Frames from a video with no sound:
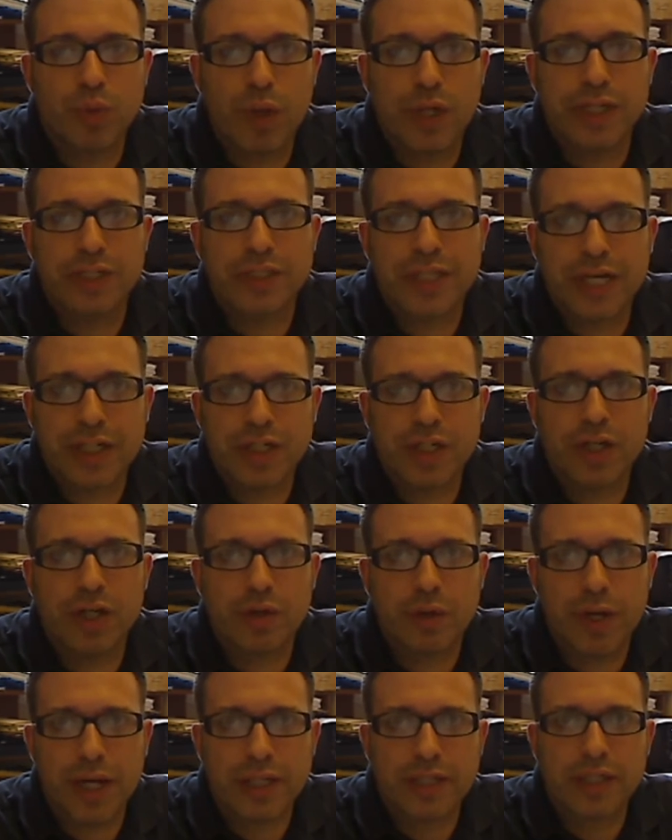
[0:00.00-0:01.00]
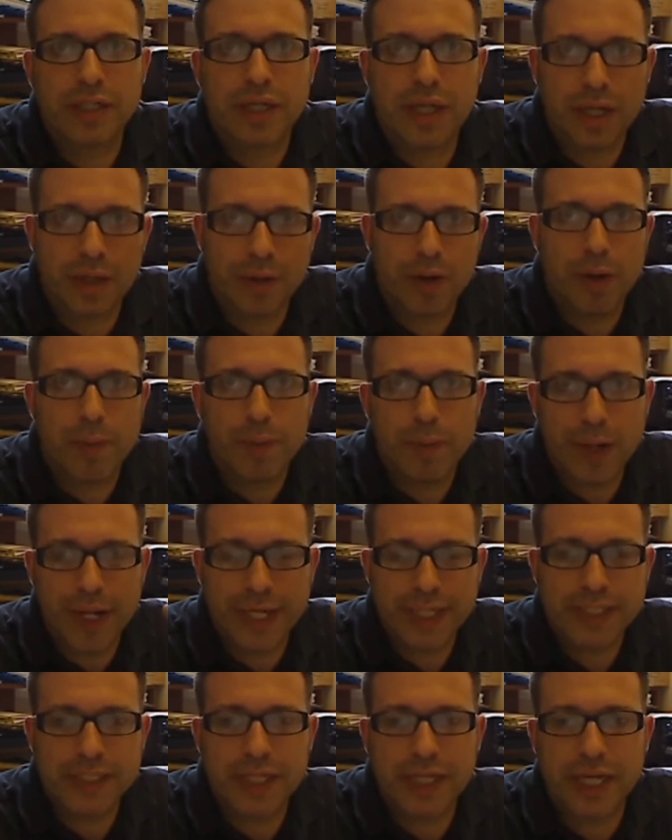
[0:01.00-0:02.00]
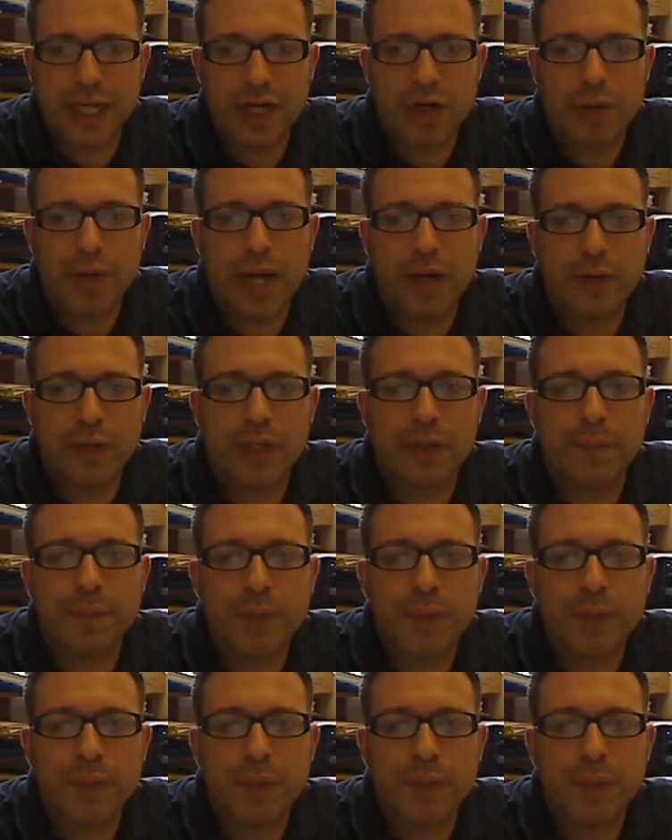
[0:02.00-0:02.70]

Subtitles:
what is actually correct and kind of our brains can get around it.